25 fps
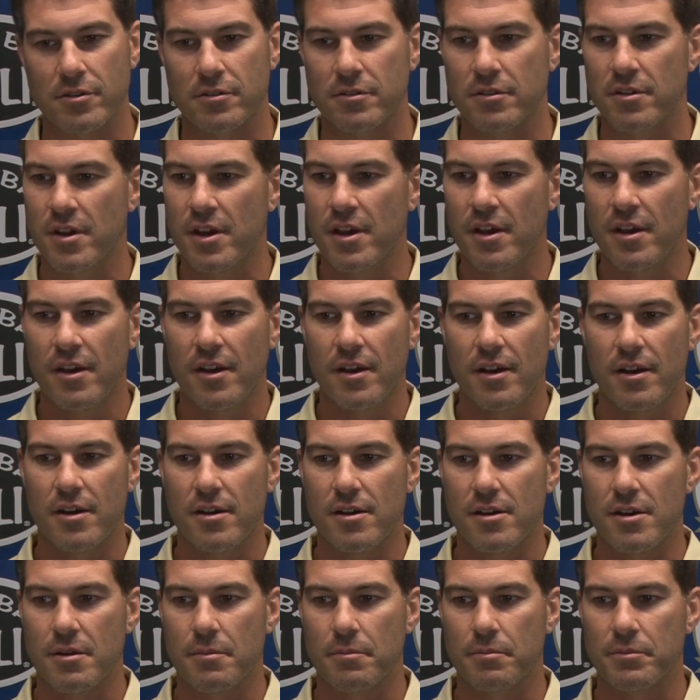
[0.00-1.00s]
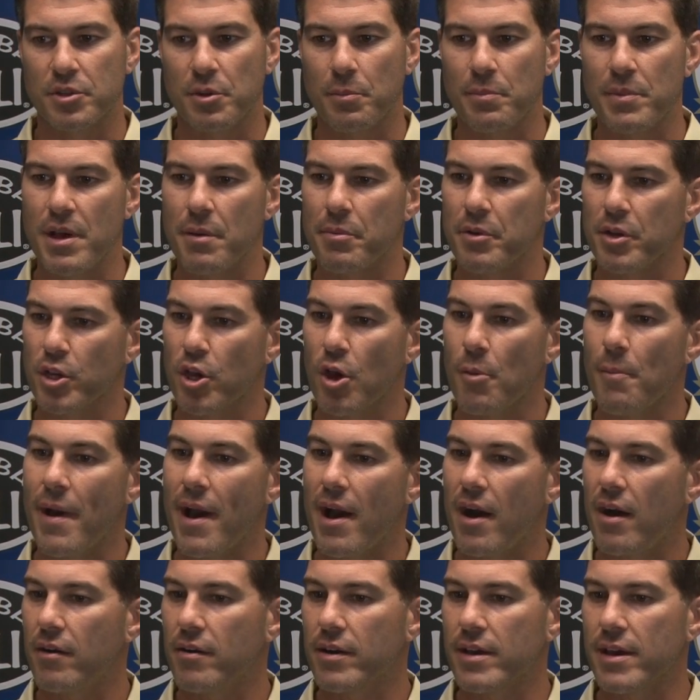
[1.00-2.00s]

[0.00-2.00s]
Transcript: and to be able to come out